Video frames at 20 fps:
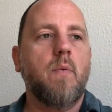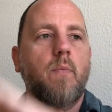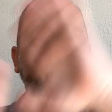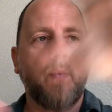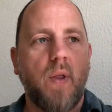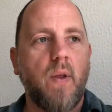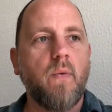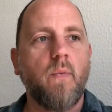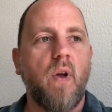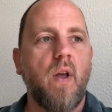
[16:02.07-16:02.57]

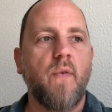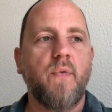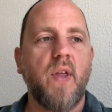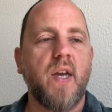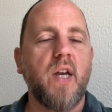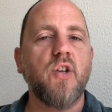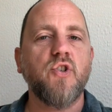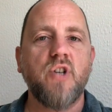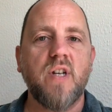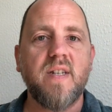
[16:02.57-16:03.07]
If they
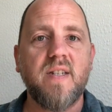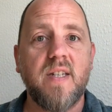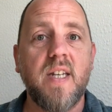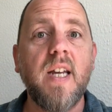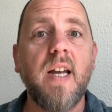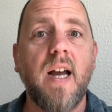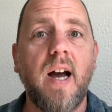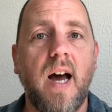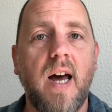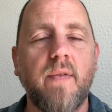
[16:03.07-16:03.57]
could just see
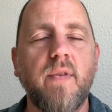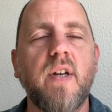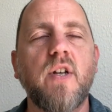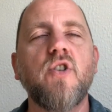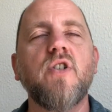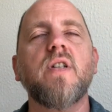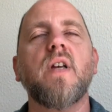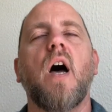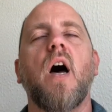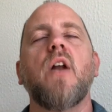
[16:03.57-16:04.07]
God, if they could
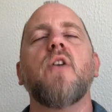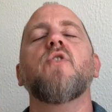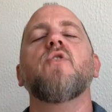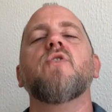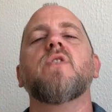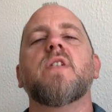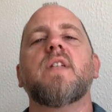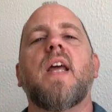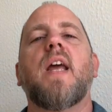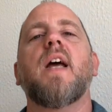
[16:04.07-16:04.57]
just
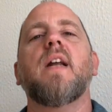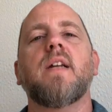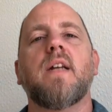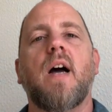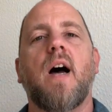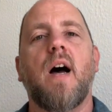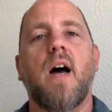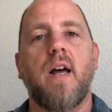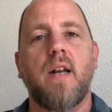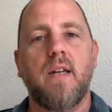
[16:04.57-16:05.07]
understand
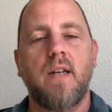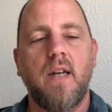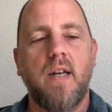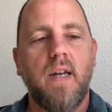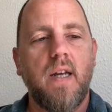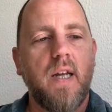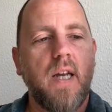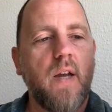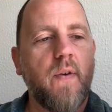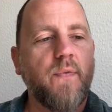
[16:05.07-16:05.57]
God,
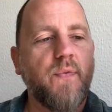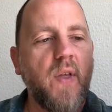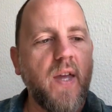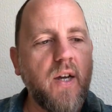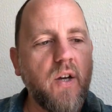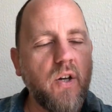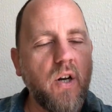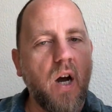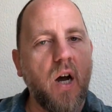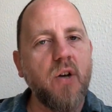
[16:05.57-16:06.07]
if they
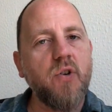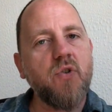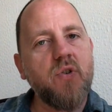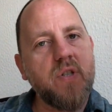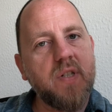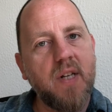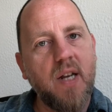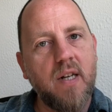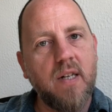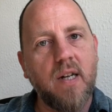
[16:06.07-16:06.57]
could
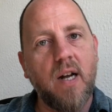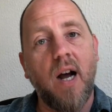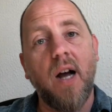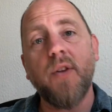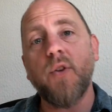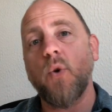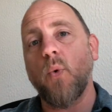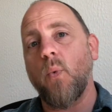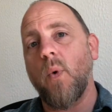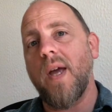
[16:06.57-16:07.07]
understand
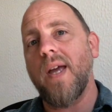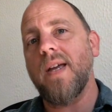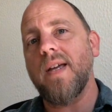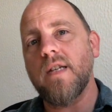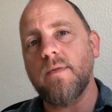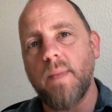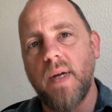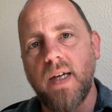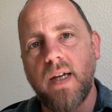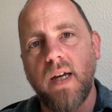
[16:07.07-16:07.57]
God the way he's
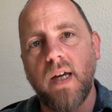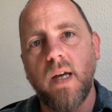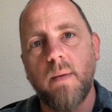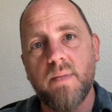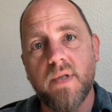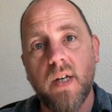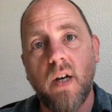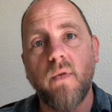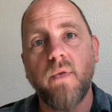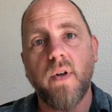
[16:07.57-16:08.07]
making
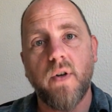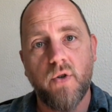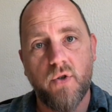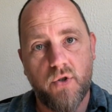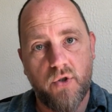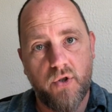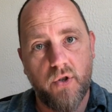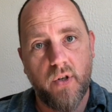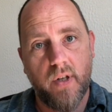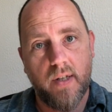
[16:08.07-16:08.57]
himself
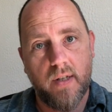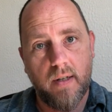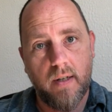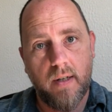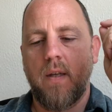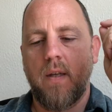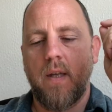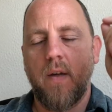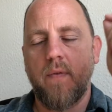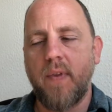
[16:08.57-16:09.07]
understood,
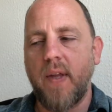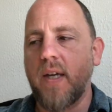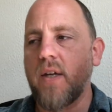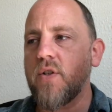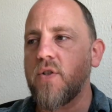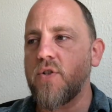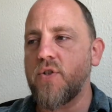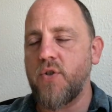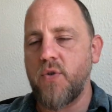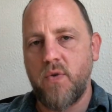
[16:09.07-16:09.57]
if they
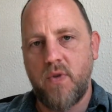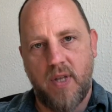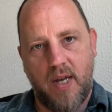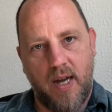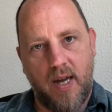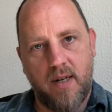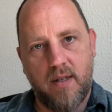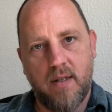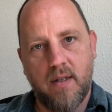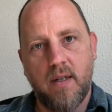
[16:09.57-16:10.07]
could do
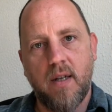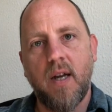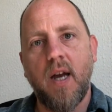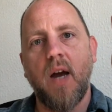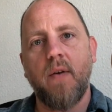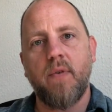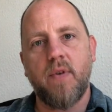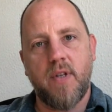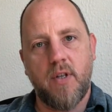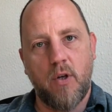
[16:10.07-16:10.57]
that,
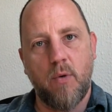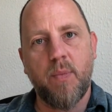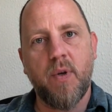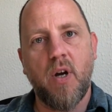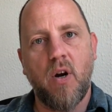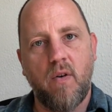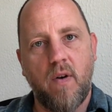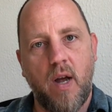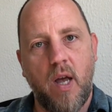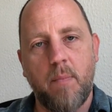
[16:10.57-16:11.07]
everything would be
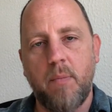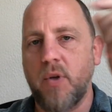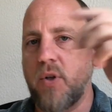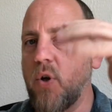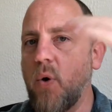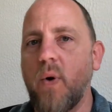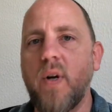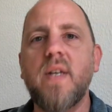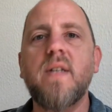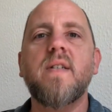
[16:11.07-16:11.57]
all right. But
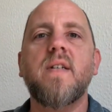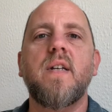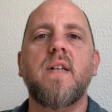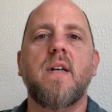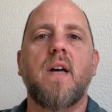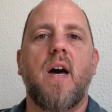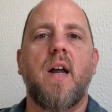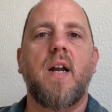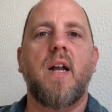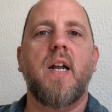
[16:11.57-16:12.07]
no one has seen
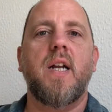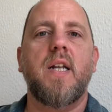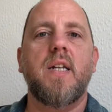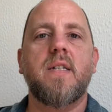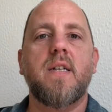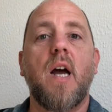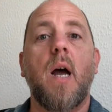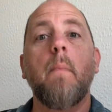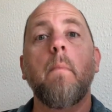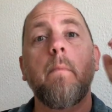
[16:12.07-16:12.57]
God at any
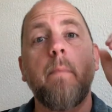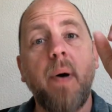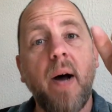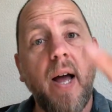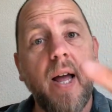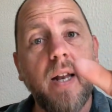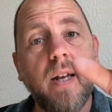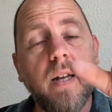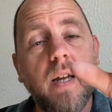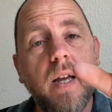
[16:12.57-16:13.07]
time.
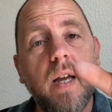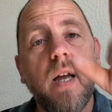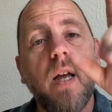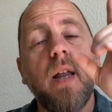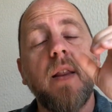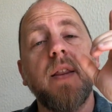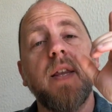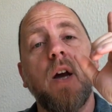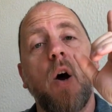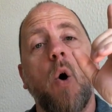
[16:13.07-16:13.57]
But
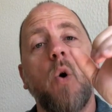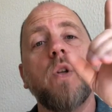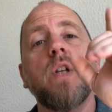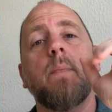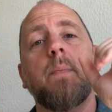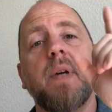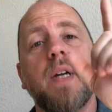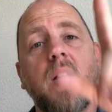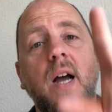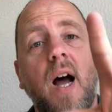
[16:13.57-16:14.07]
the only
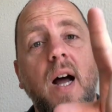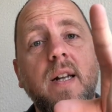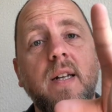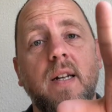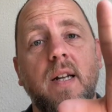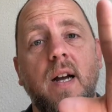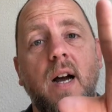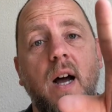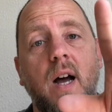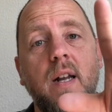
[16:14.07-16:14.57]
begotten
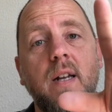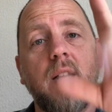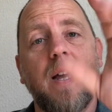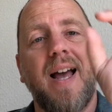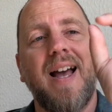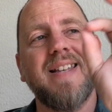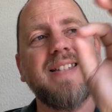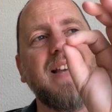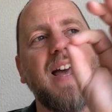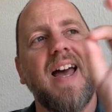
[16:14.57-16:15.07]
God
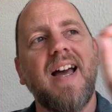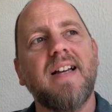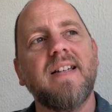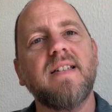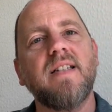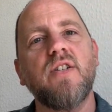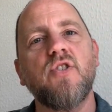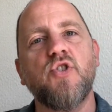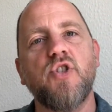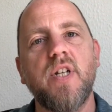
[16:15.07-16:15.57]
has
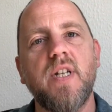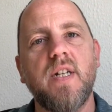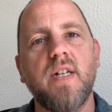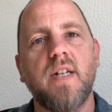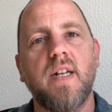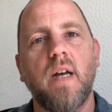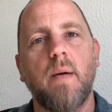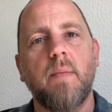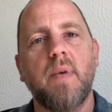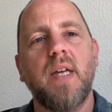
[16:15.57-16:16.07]
exegeted
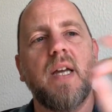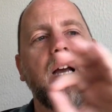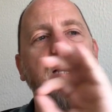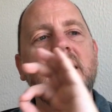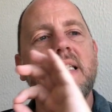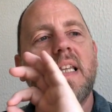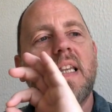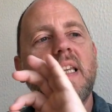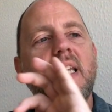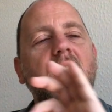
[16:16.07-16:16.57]
him. He
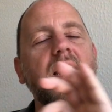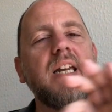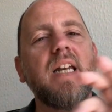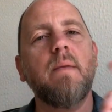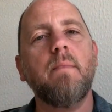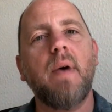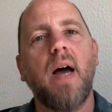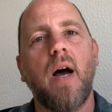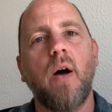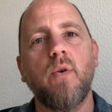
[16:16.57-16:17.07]
has led
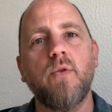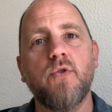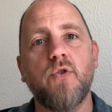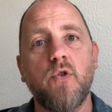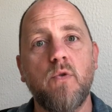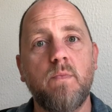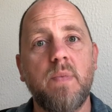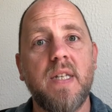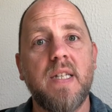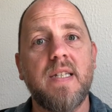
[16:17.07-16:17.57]
him out
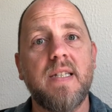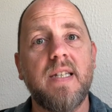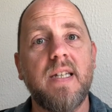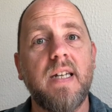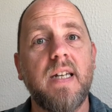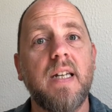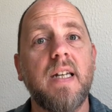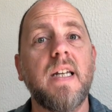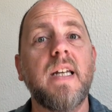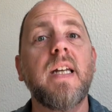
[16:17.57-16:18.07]
to be
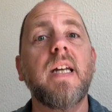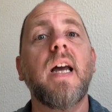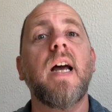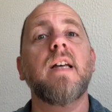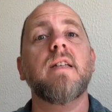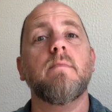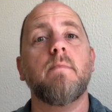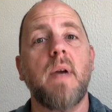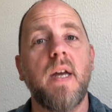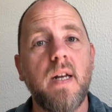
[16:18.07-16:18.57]
seen. He
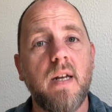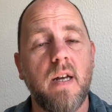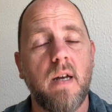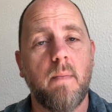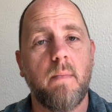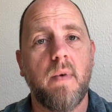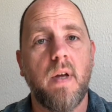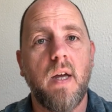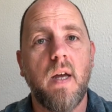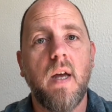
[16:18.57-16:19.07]
has made him
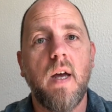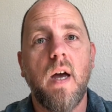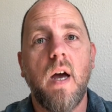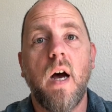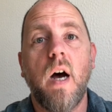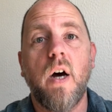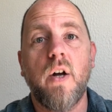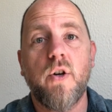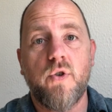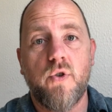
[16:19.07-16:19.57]

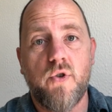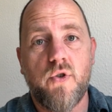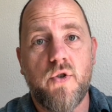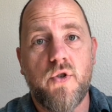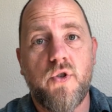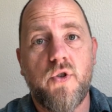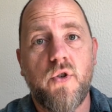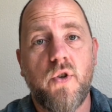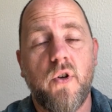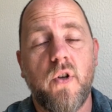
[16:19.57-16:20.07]

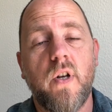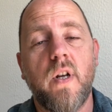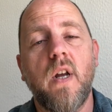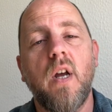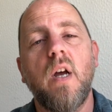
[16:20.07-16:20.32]
understood.